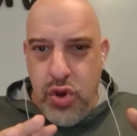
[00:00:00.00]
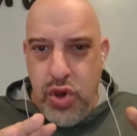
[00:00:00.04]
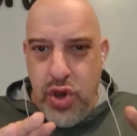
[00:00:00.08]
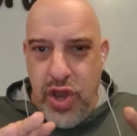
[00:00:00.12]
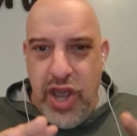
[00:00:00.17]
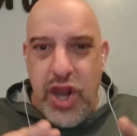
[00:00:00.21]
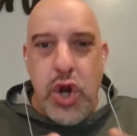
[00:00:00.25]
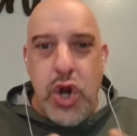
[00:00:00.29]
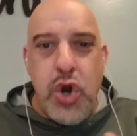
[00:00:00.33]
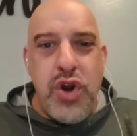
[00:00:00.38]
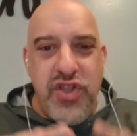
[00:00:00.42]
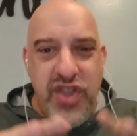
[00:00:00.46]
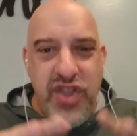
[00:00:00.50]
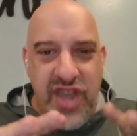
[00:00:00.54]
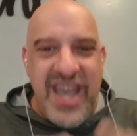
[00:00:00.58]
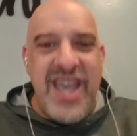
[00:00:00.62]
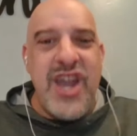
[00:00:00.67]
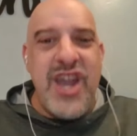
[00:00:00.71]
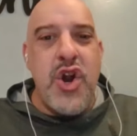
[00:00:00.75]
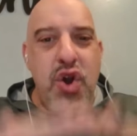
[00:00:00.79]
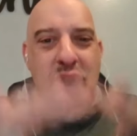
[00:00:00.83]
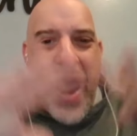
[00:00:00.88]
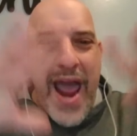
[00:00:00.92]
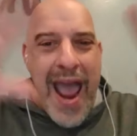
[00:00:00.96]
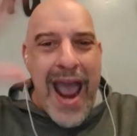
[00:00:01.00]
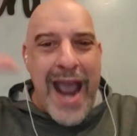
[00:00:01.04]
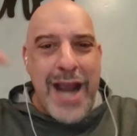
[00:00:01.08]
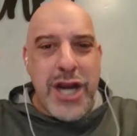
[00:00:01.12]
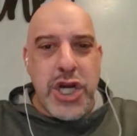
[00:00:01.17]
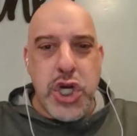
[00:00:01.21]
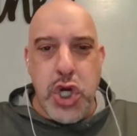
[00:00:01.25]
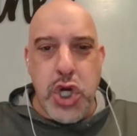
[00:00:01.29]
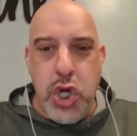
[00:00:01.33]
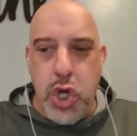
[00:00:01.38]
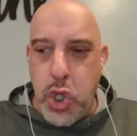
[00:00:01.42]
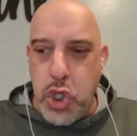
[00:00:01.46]
inter, the
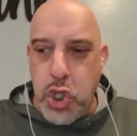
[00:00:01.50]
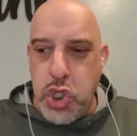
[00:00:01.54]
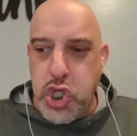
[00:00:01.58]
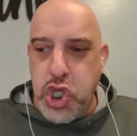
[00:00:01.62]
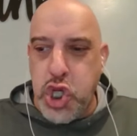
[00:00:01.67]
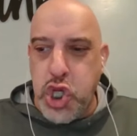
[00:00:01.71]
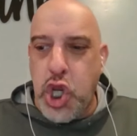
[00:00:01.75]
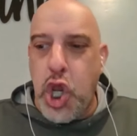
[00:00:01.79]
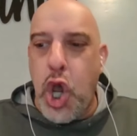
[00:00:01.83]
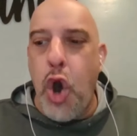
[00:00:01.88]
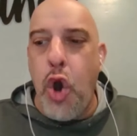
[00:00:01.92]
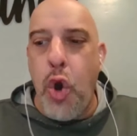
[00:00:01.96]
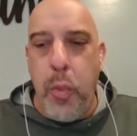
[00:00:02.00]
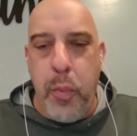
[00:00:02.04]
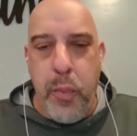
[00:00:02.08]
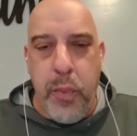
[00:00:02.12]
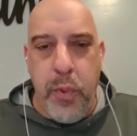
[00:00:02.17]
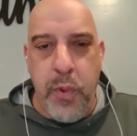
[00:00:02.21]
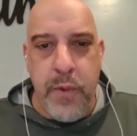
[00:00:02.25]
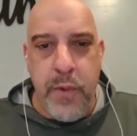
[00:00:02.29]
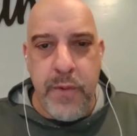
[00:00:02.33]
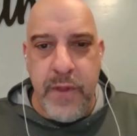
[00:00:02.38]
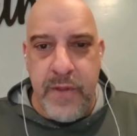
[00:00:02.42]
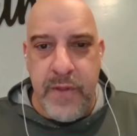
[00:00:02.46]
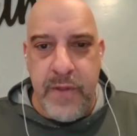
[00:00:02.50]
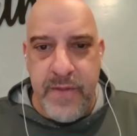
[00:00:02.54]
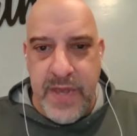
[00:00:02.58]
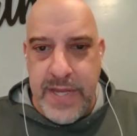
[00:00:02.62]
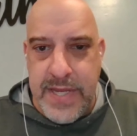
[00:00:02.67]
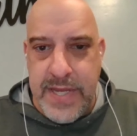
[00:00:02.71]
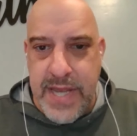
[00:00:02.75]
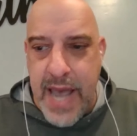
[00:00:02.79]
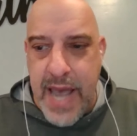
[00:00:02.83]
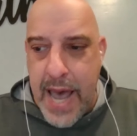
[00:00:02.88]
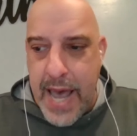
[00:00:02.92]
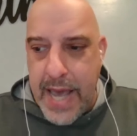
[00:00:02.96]
international scope that
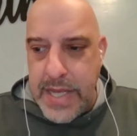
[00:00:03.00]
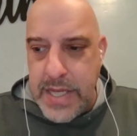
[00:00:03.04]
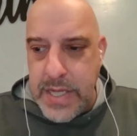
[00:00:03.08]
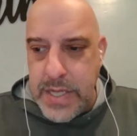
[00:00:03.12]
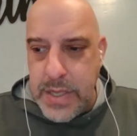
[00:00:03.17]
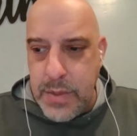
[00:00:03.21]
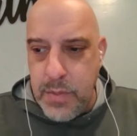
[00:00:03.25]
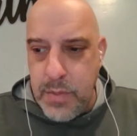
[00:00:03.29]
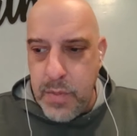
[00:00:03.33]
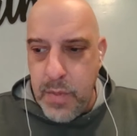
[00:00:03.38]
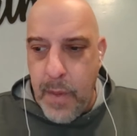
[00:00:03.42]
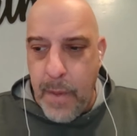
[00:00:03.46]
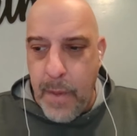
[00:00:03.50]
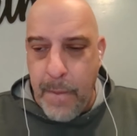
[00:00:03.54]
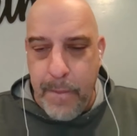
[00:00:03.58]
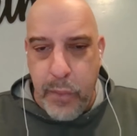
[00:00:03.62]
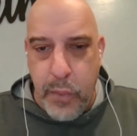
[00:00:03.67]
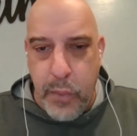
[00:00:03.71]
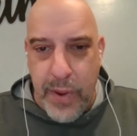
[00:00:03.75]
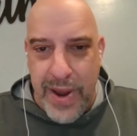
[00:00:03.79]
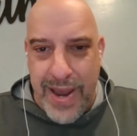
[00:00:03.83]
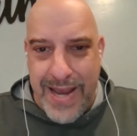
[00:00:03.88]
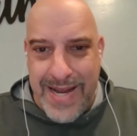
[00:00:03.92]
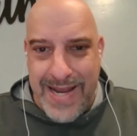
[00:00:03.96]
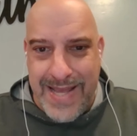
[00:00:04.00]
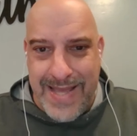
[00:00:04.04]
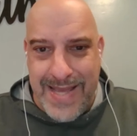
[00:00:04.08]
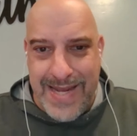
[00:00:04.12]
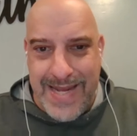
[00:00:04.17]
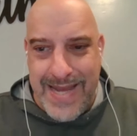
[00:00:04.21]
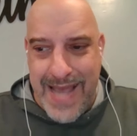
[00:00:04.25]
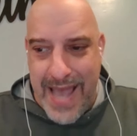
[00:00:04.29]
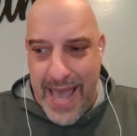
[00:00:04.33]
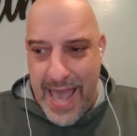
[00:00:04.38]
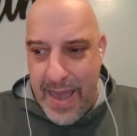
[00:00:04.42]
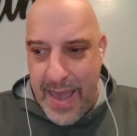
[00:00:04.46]
these guys bring to the
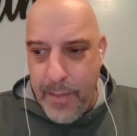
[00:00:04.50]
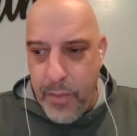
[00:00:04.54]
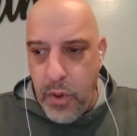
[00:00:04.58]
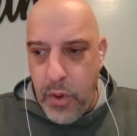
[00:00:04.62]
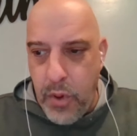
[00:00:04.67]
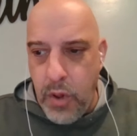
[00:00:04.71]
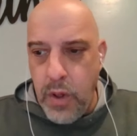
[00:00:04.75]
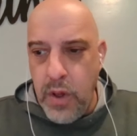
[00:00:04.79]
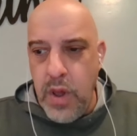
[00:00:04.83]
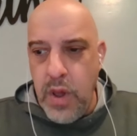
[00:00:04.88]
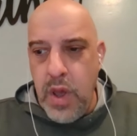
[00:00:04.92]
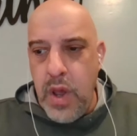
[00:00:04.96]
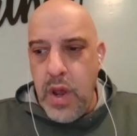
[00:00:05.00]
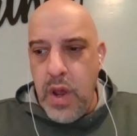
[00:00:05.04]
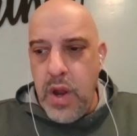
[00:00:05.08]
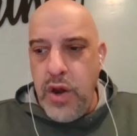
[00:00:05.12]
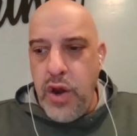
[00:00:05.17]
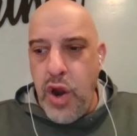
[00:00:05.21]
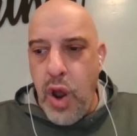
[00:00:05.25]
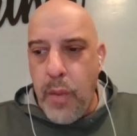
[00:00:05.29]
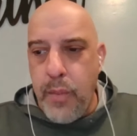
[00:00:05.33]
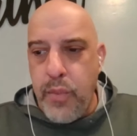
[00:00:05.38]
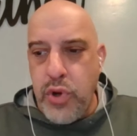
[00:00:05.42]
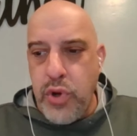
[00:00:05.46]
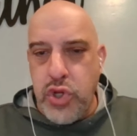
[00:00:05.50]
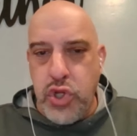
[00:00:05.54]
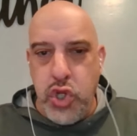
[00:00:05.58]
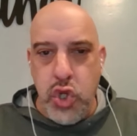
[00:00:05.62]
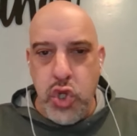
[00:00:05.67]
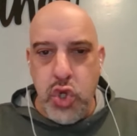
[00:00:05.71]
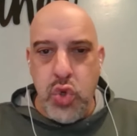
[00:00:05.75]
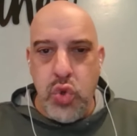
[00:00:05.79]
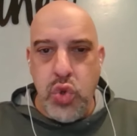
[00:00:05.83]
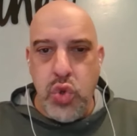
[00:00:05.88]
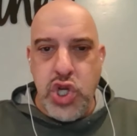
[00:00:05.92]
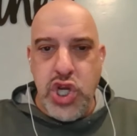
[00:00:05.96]
table. Number
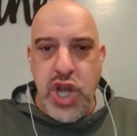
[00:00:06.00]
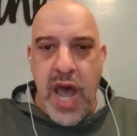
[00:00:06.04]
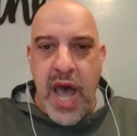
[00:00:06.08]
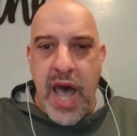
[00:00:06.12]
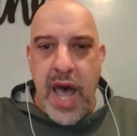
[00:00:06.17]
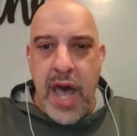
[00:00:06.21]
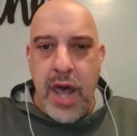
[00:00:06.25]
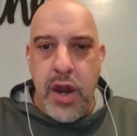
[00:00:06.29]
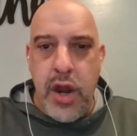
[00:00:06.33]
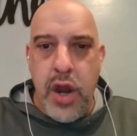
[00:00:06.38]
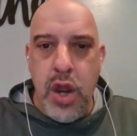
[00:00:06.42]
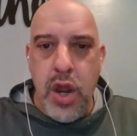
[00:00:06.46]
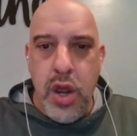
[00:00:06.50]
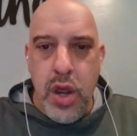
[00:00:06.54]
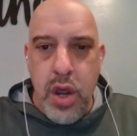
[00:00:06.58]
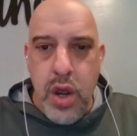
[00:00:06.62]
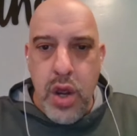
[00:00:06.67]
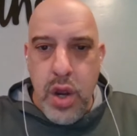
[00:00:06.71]
two, John